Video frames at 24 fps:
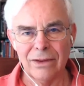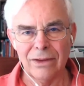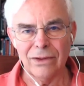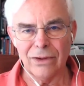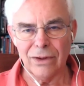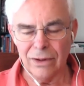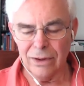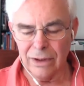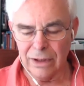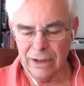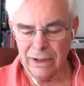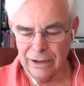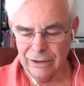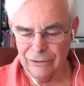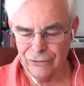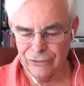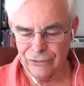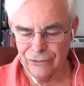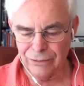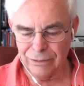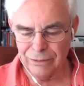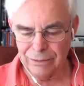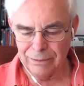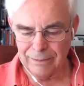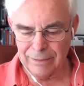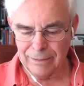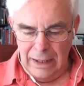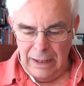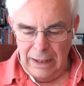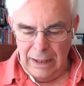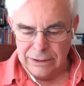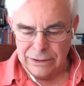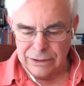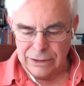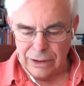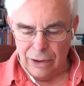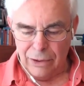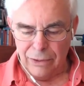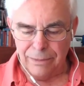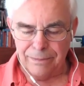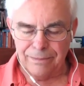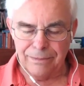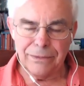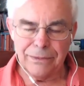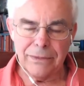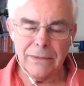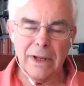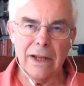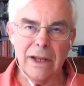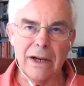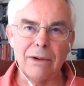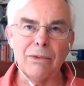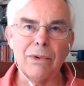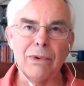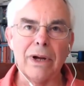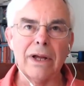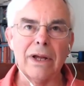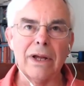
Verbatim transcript: to life. So, anyway.